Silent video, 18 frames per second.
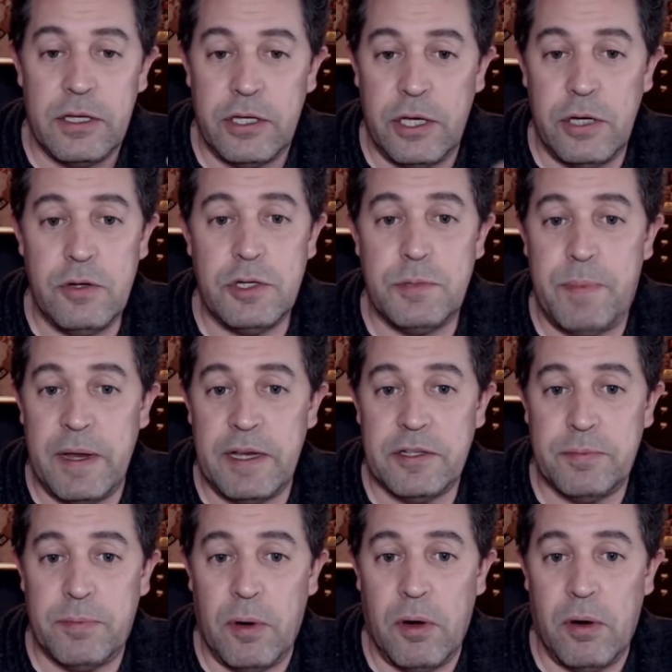Huge
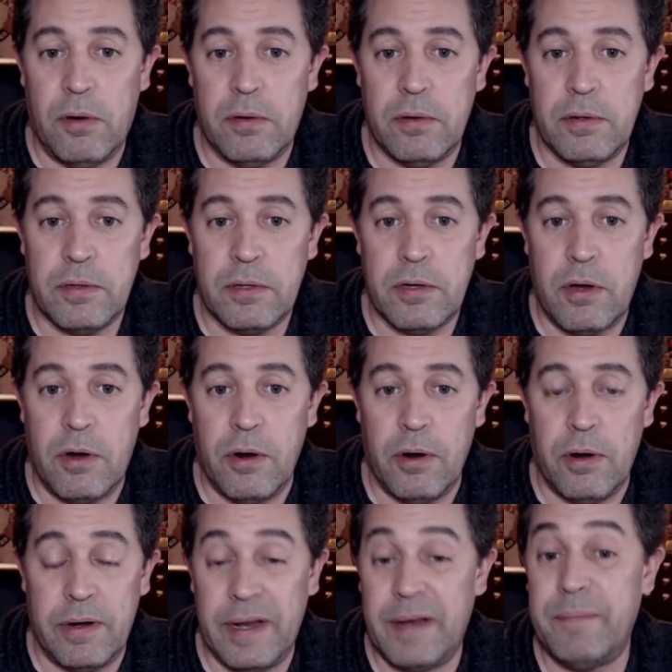baseball
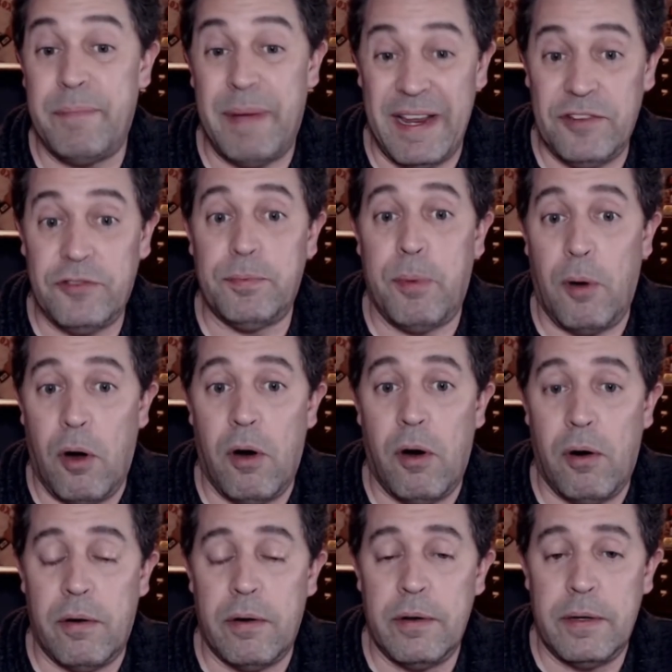card and
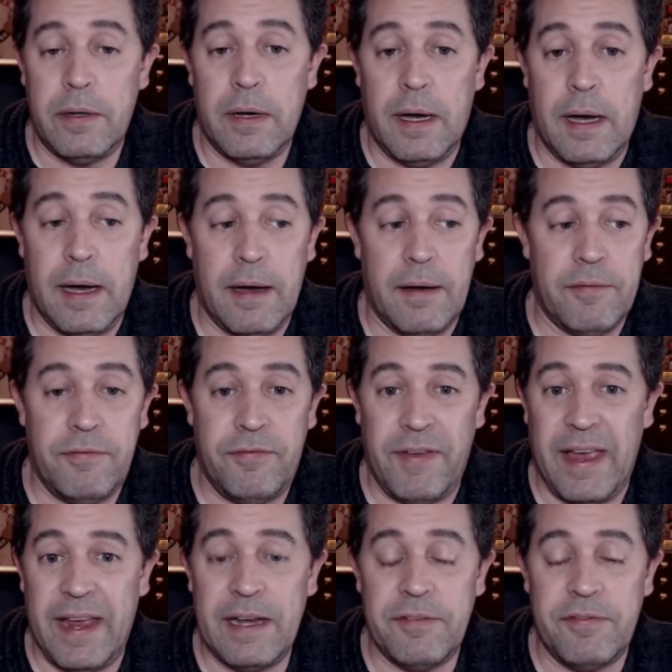baseball
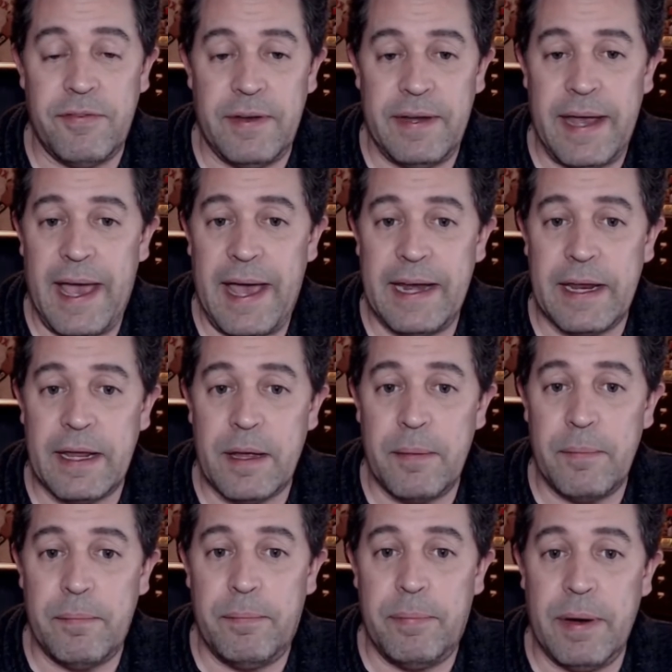fan and
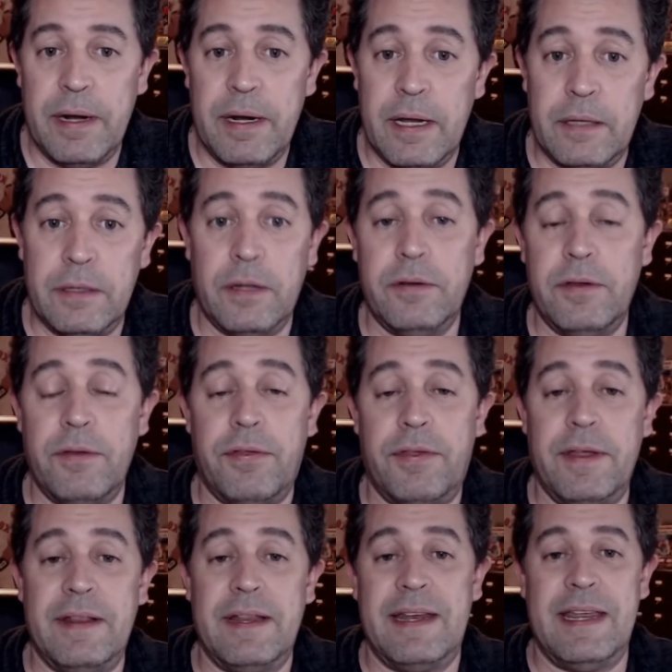fanatic, but another
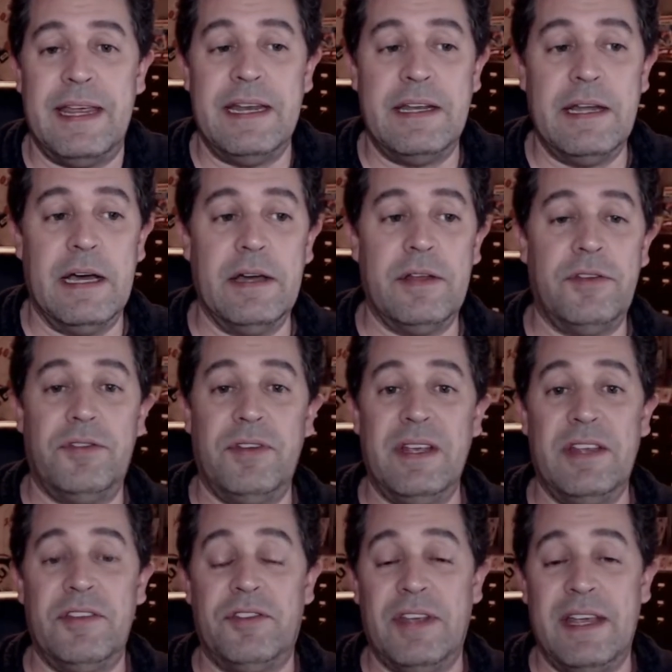thing that he does
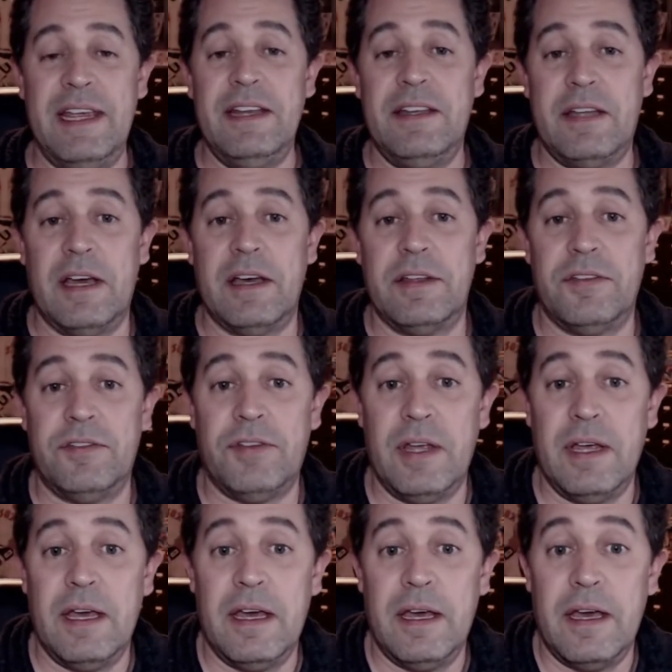is he does
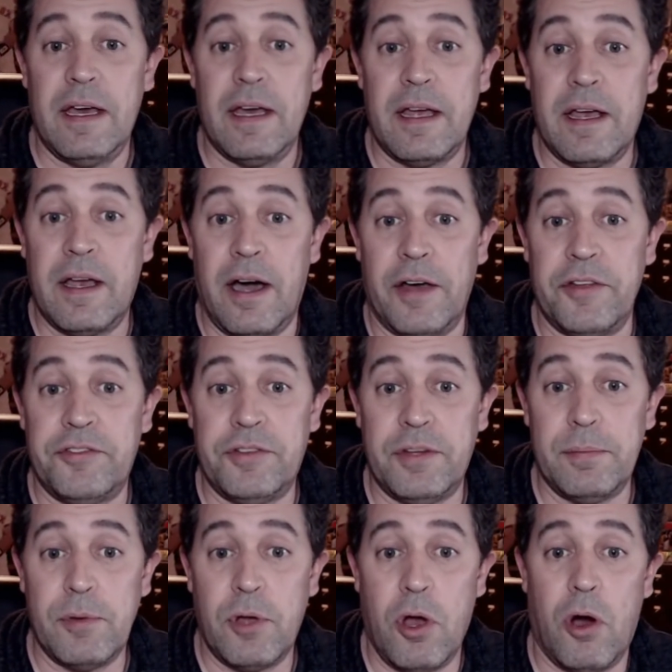
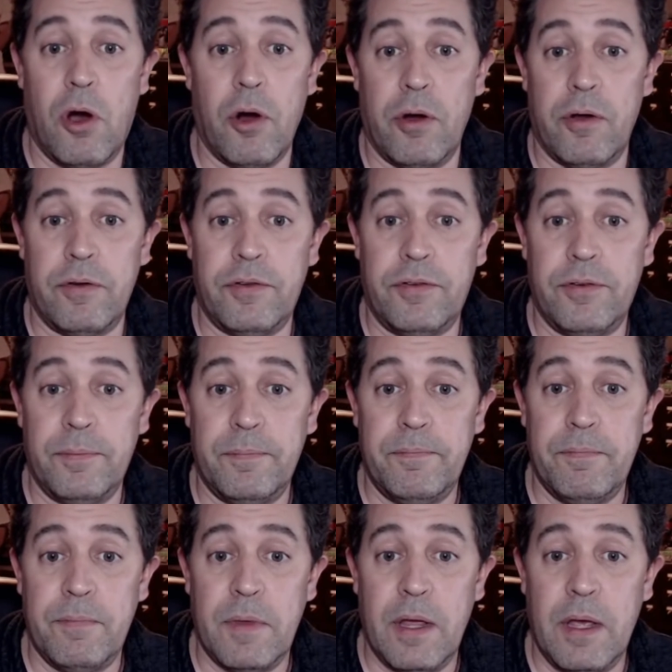custom cards.
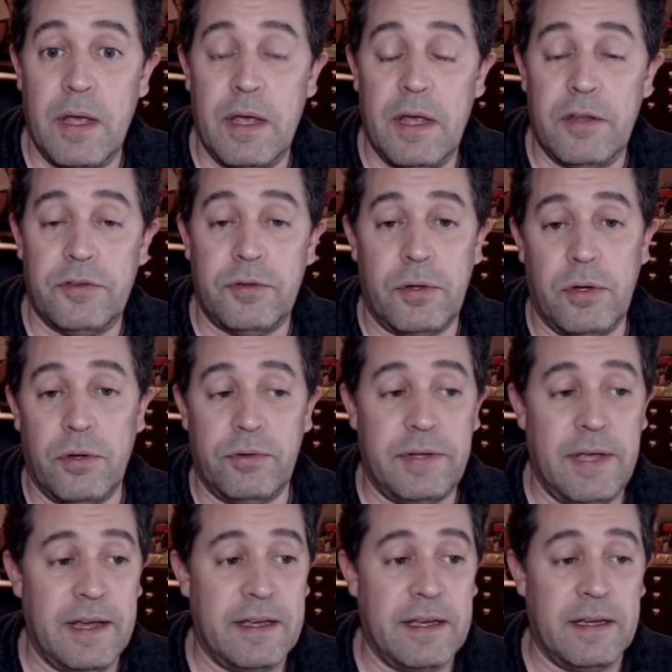So he'll
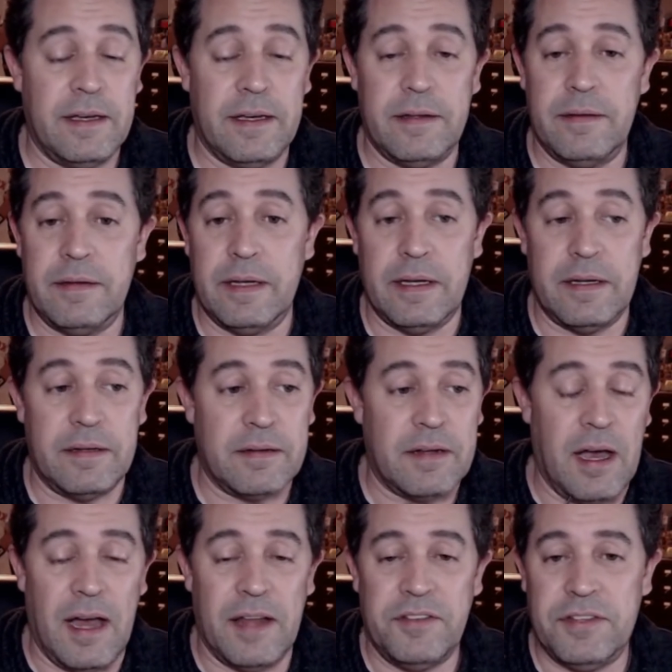take a
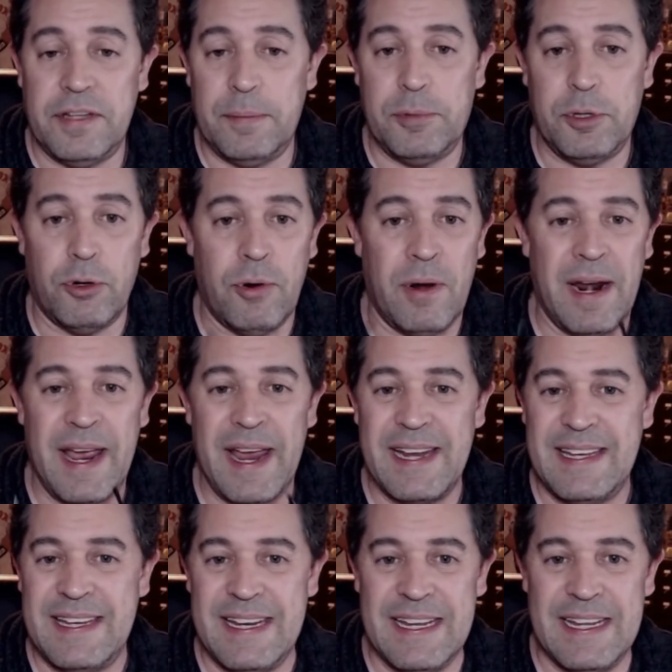concept or an
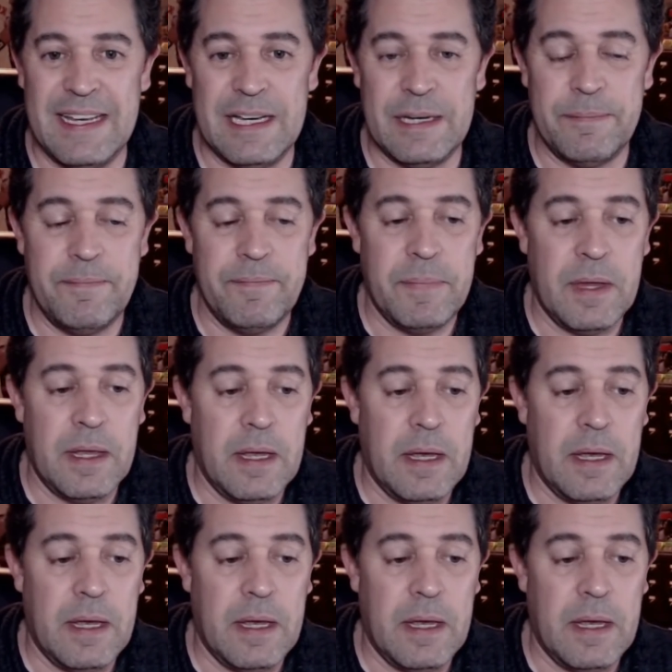idea.